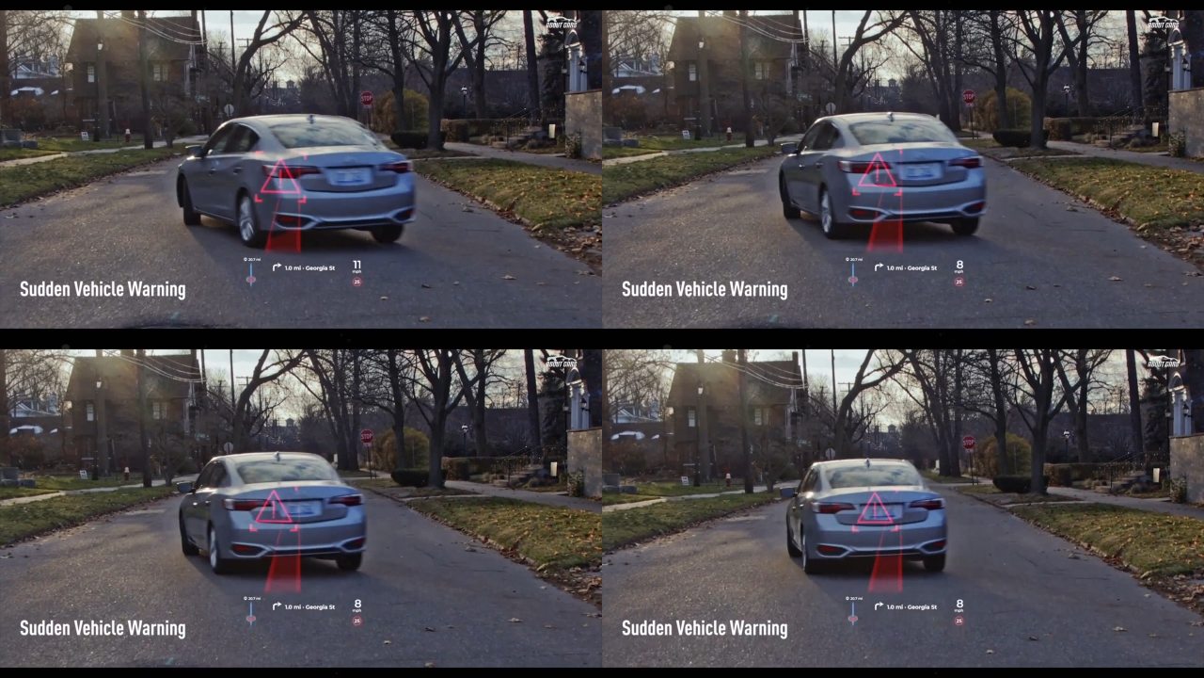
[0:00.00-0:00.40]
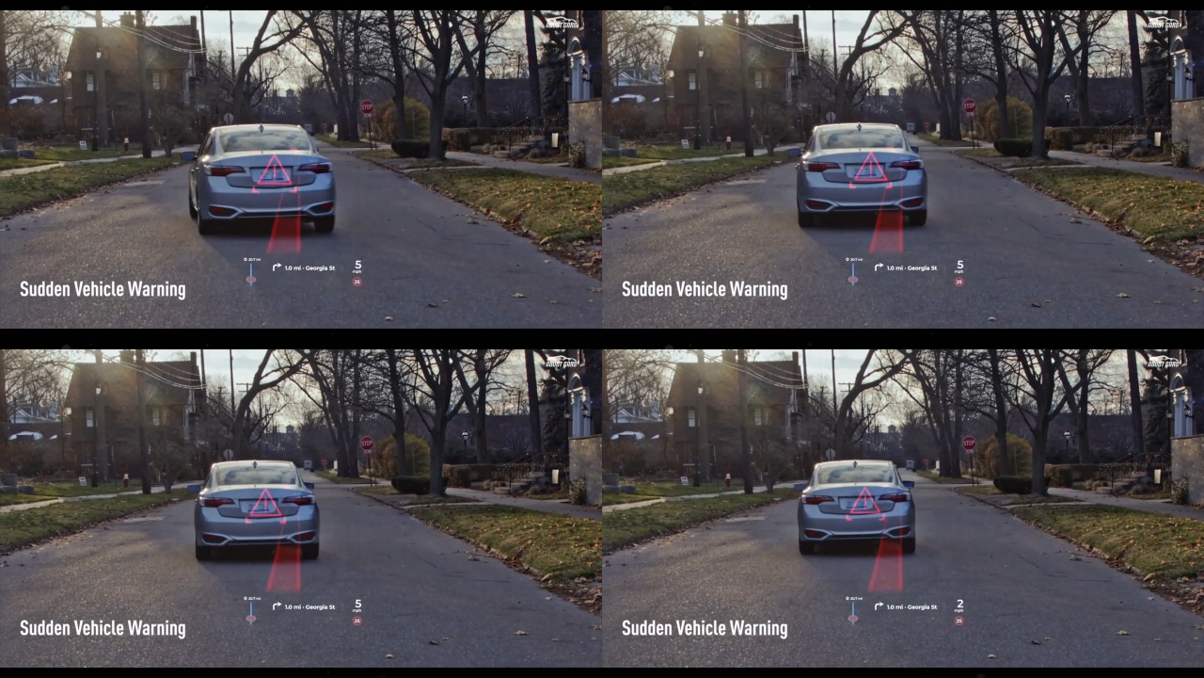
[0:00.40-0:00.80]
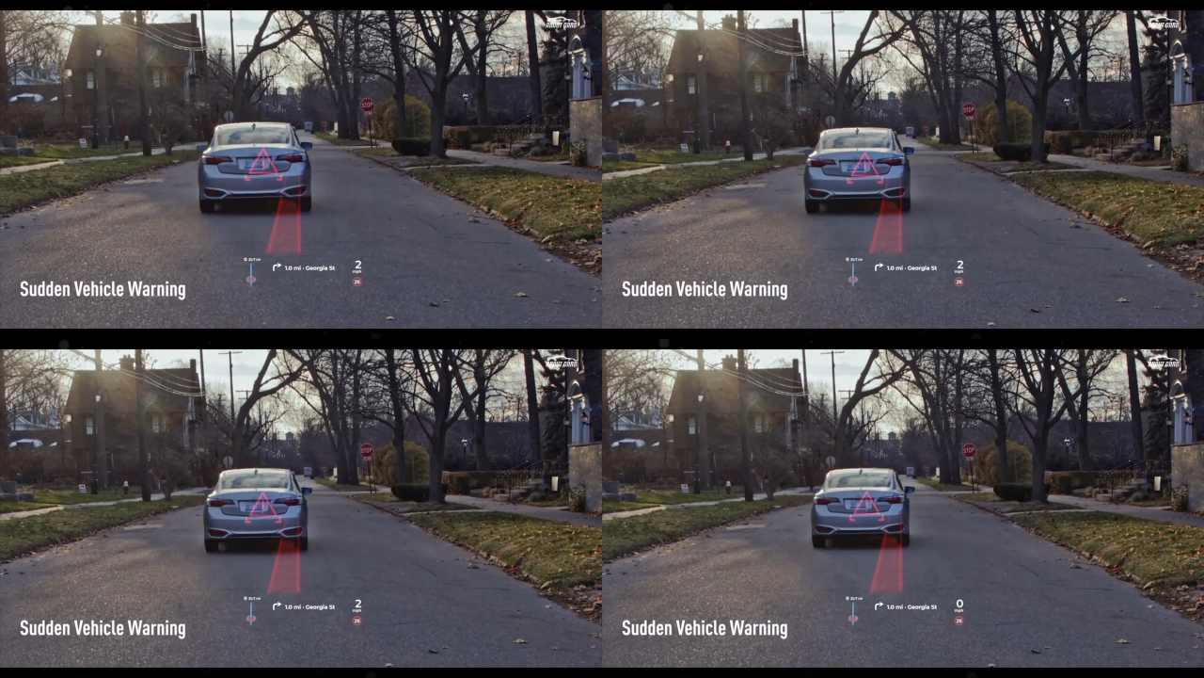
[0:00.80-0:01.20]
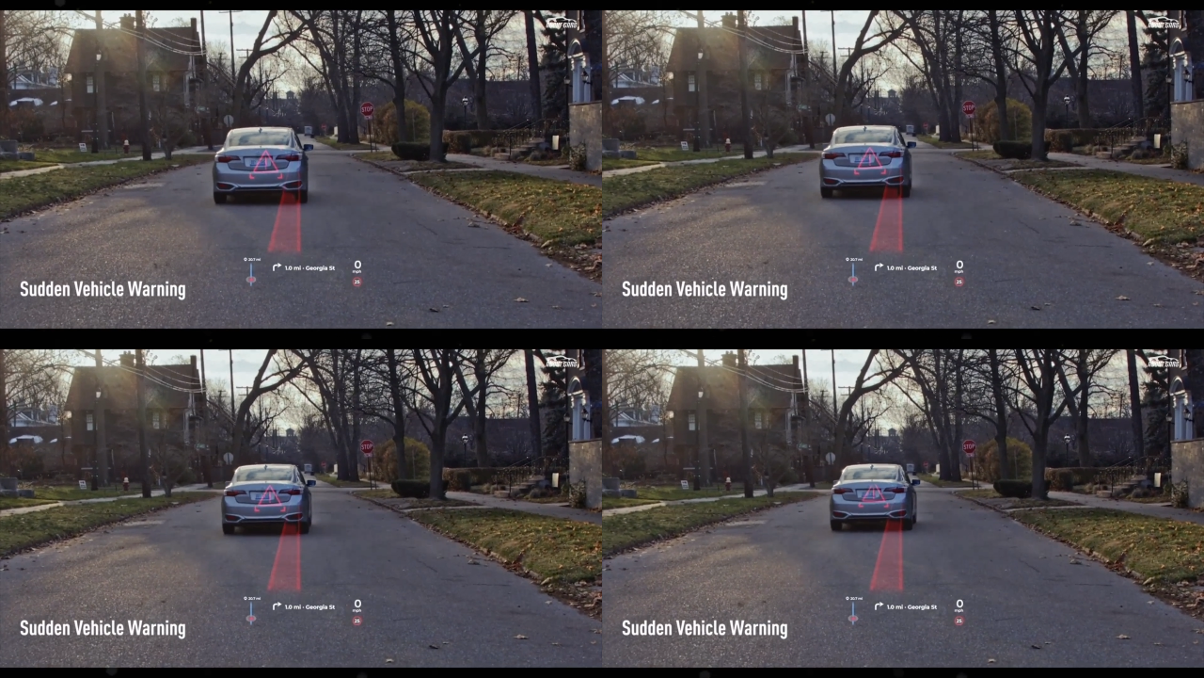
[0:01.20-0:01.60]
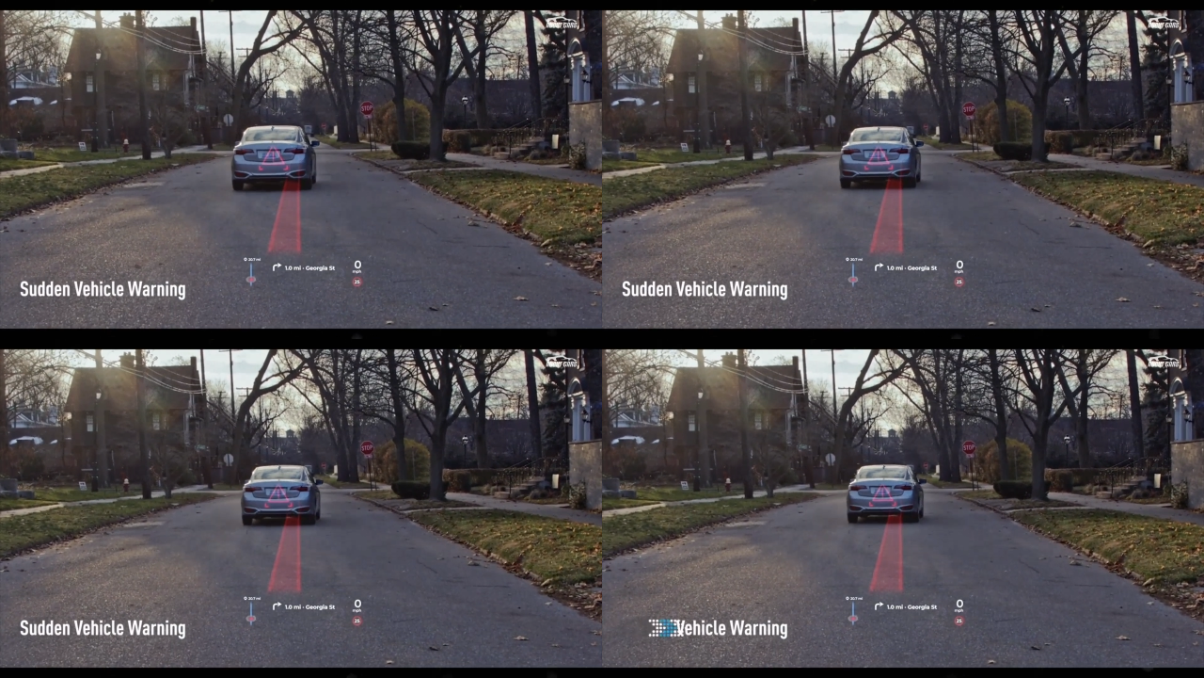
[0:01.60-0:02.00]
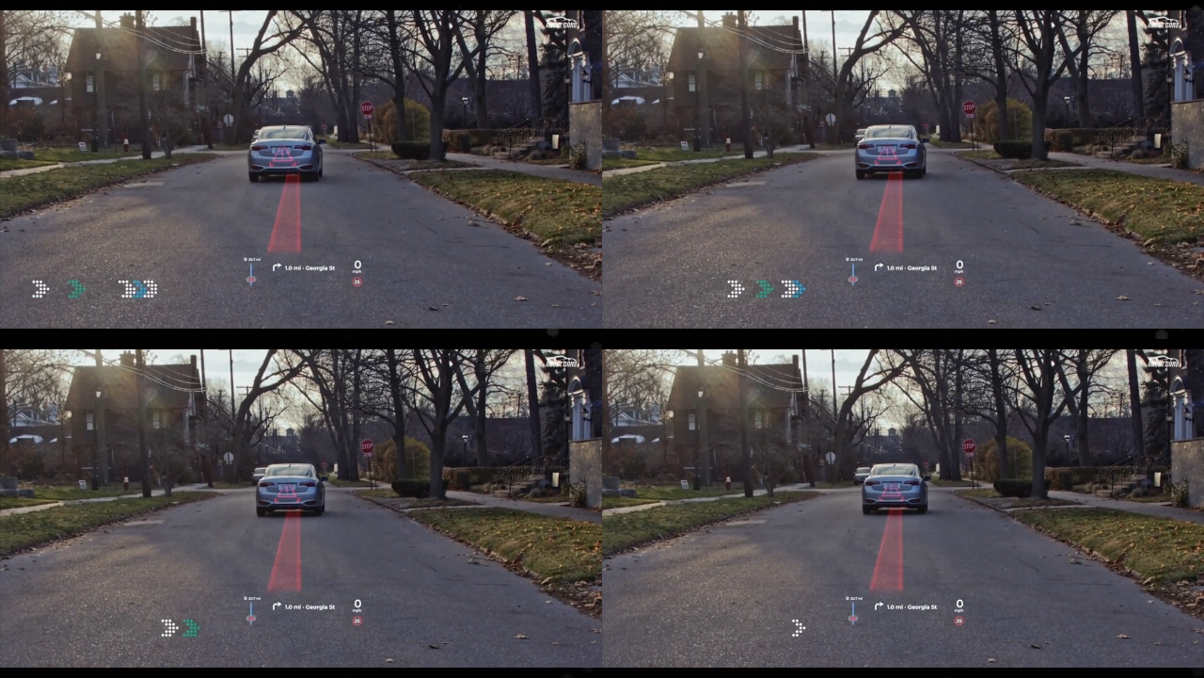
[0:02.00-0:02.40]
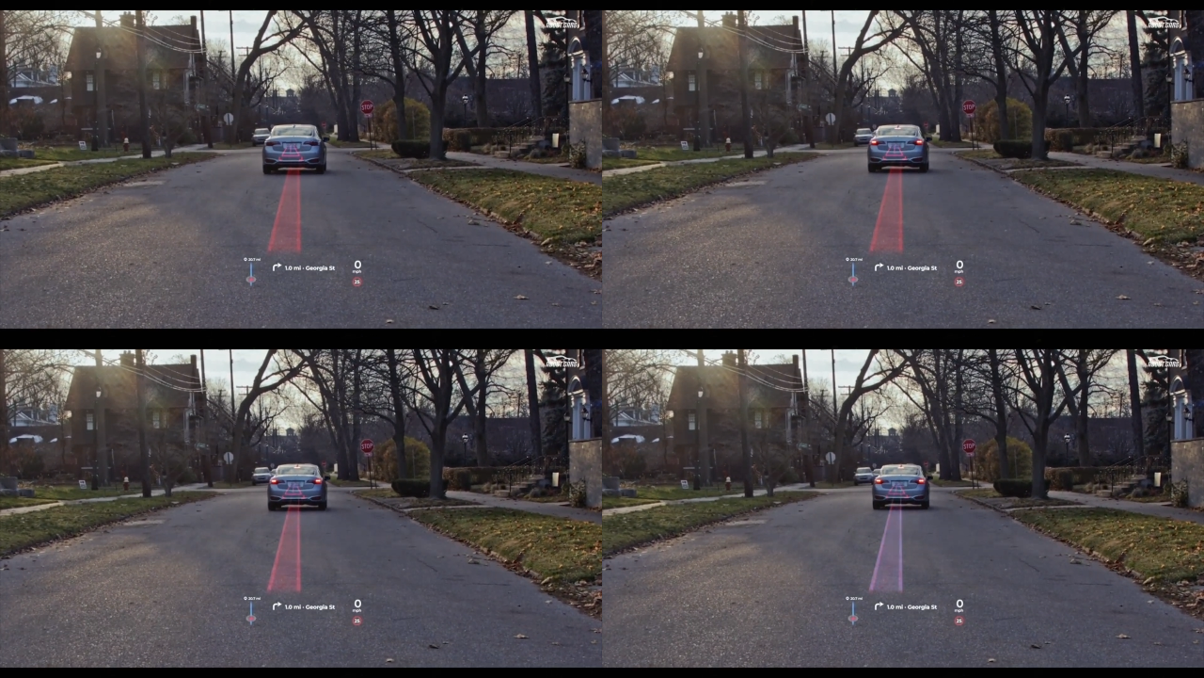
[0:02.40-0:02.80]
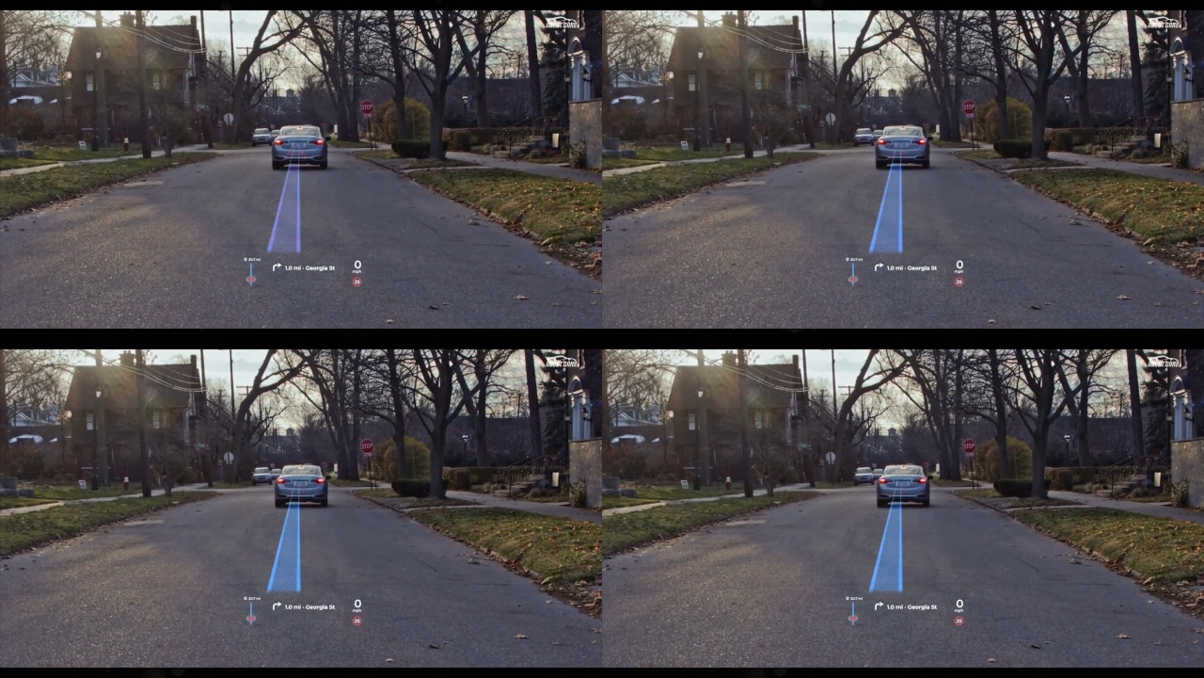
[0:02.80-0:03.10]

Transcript: No face is visible, so there are no lips to read.